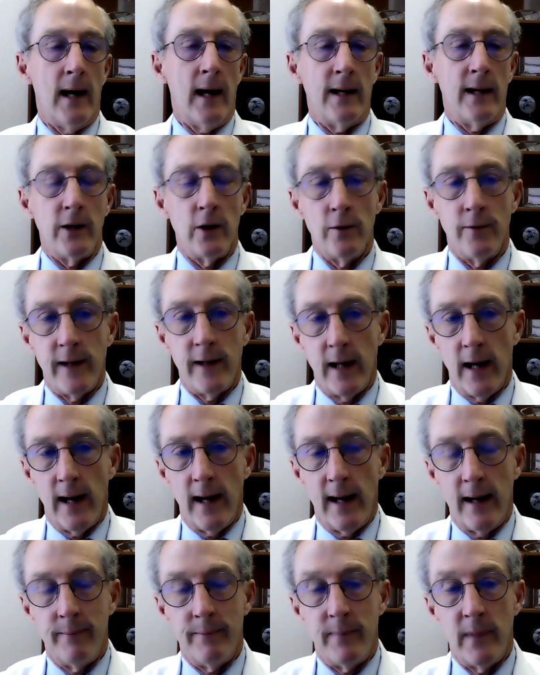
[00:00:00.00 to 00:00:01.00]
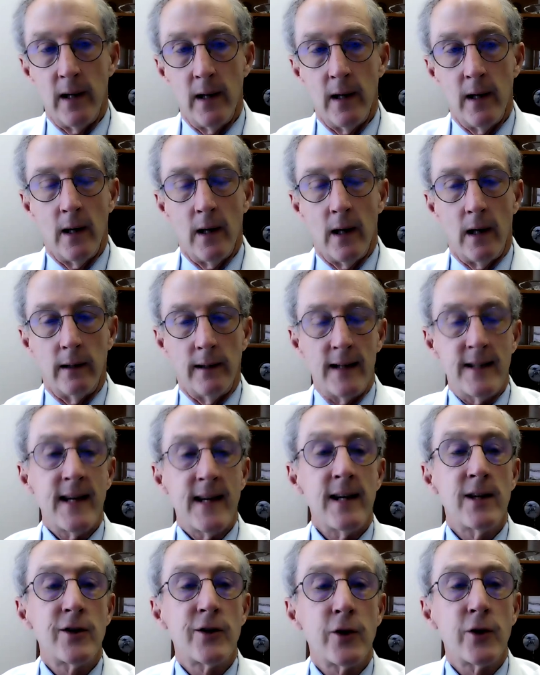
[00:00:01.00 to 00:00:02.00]
at UVA Let's
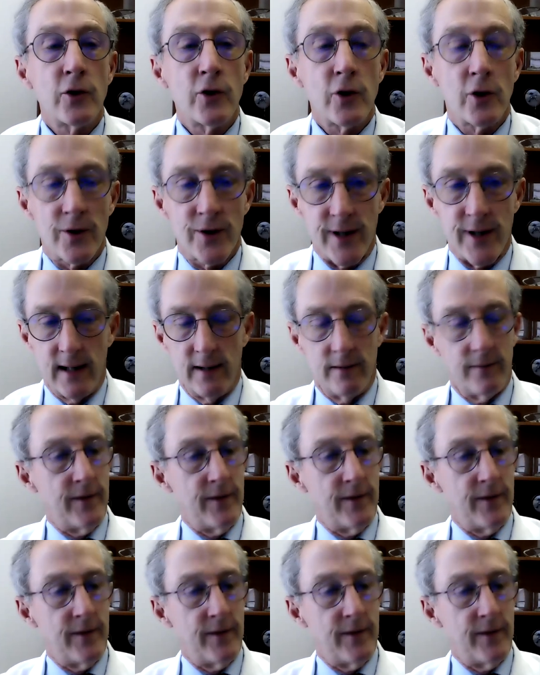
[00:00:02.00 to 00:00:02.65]
take surgical site